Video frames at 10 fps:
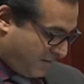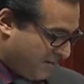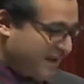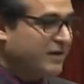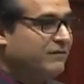
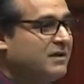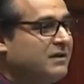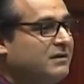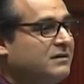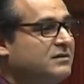many of
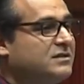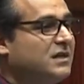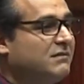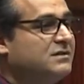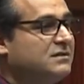their
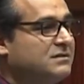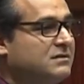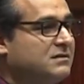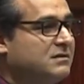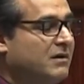
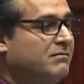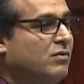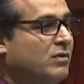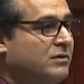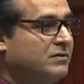services that are
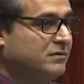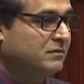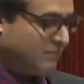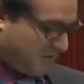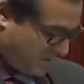important to